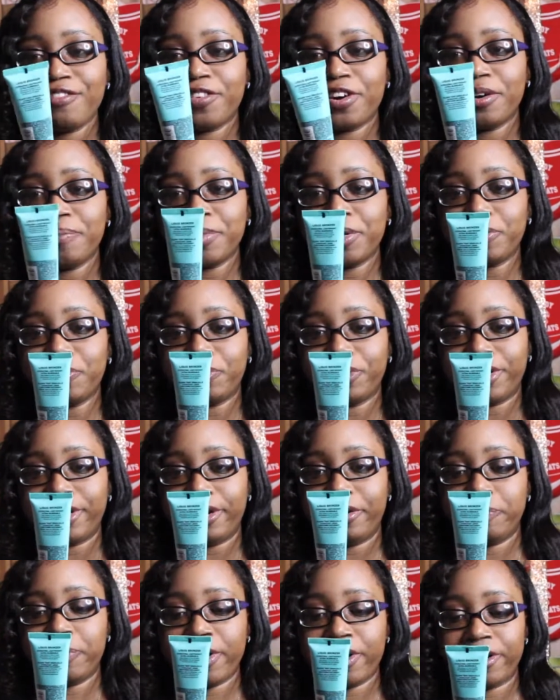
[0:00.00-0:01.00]
from
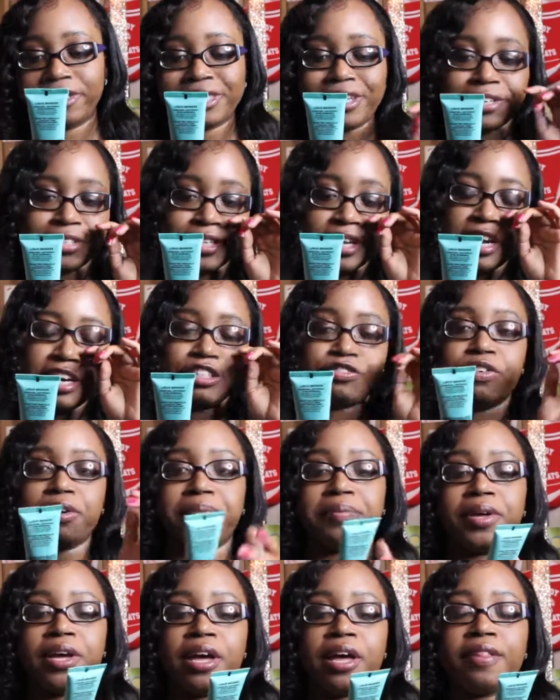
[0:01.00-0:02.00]
L'Oreal Paris, like I said, and it's
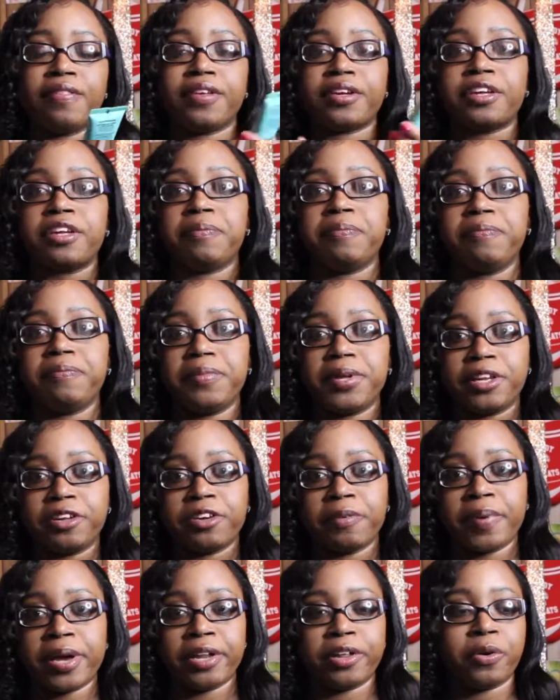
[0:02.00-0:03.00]
from the Camila
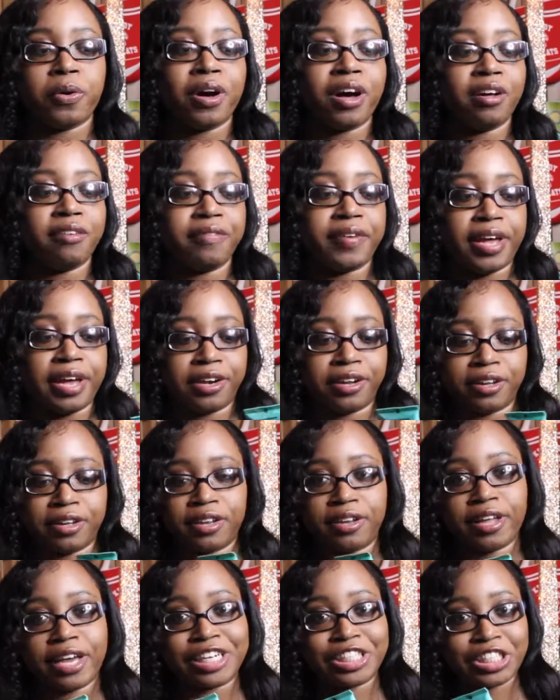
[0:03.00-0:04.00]
Cabello Havana
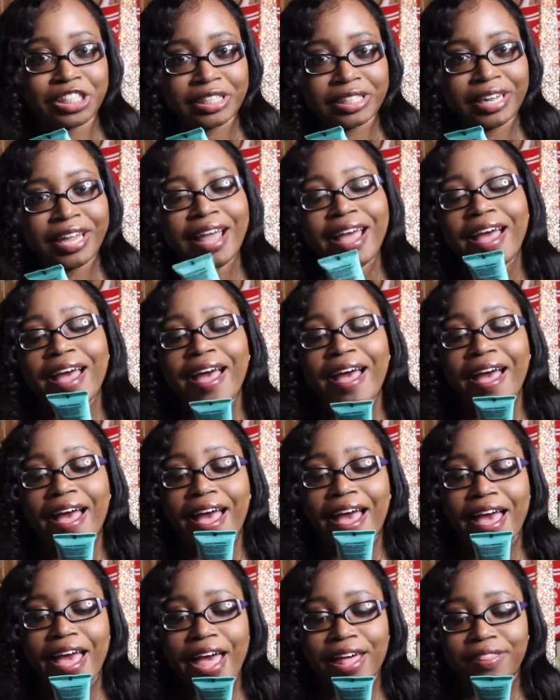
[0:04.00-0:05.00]
collection.
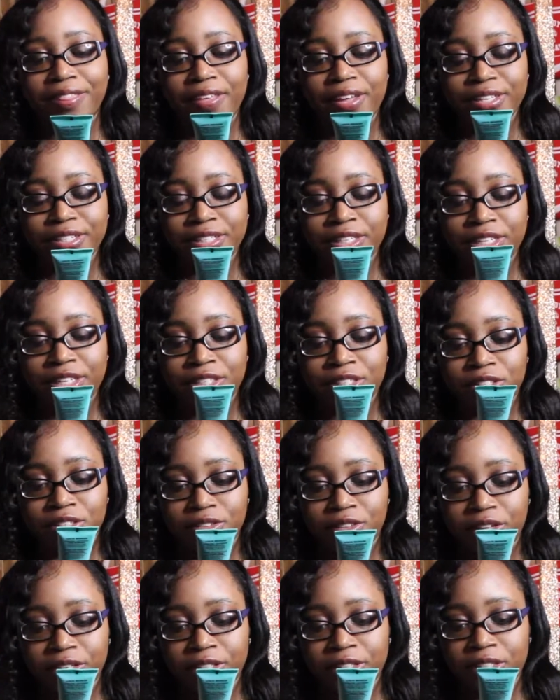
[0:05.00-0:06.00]
And this is
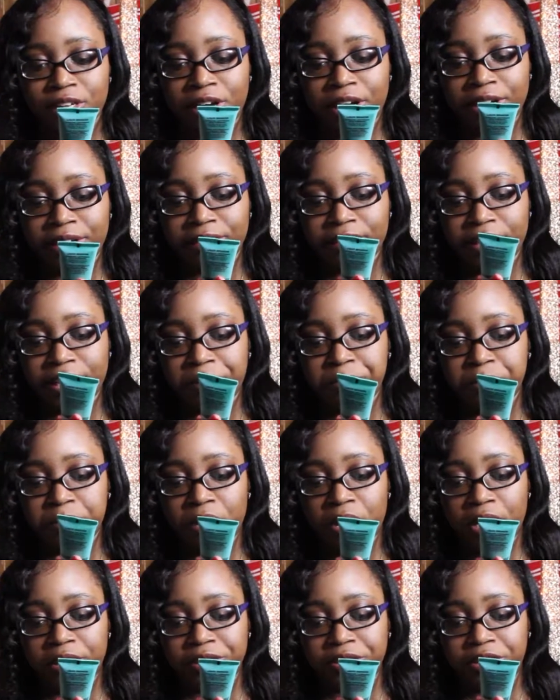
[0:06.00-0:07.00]
the Sunlit
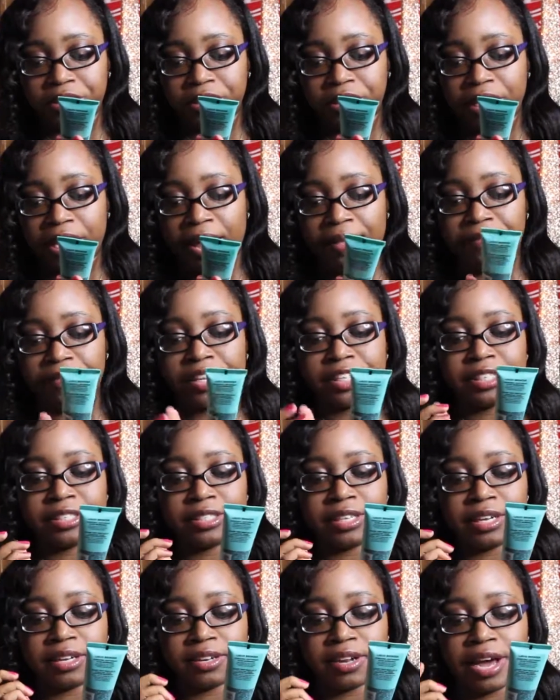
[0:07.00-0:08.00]
Bronzer, and this
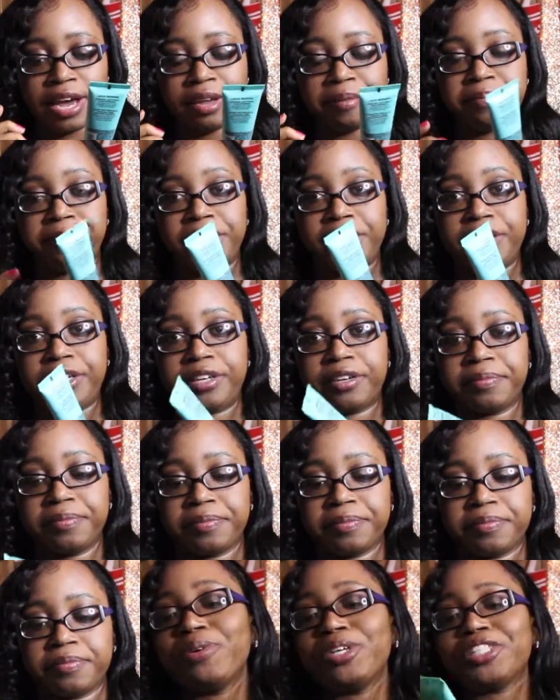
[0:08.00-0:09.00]
is in light
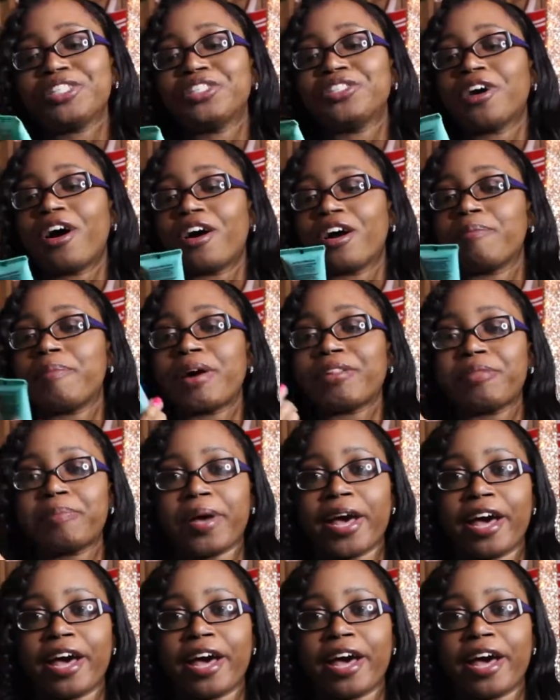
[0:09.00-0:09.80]
medium. We just talk about the